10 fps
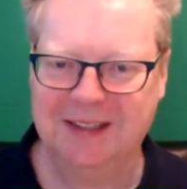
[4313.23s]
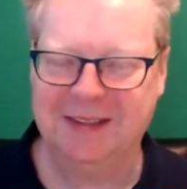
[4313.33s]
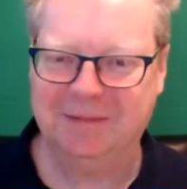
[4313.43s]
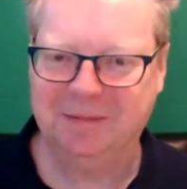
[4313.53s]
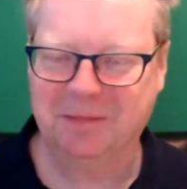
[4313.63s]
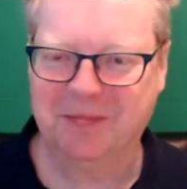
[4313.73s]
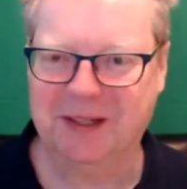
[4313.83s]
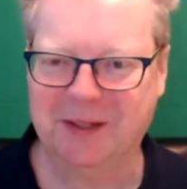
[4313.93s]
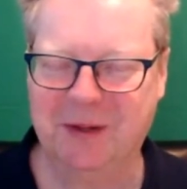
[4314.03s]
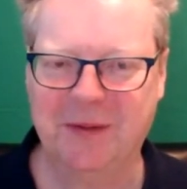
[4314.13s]
Um,
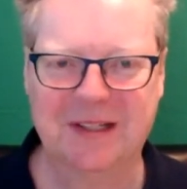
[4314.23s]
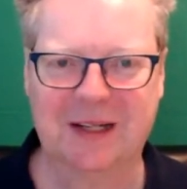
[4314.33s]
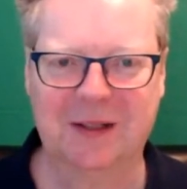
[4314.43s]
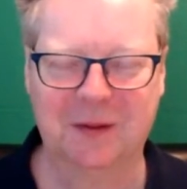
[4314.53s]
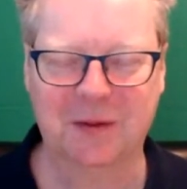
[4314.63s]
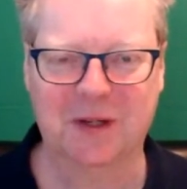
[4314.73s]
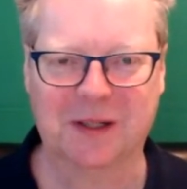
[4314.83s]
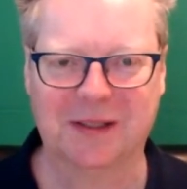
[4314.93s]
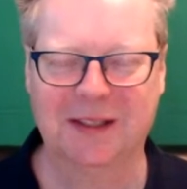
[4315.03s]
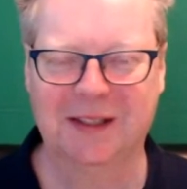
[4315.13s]
you know, where we sell
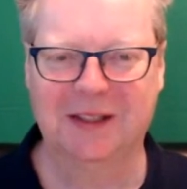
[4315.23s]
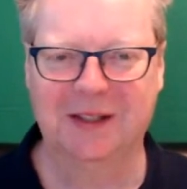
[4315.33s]
all our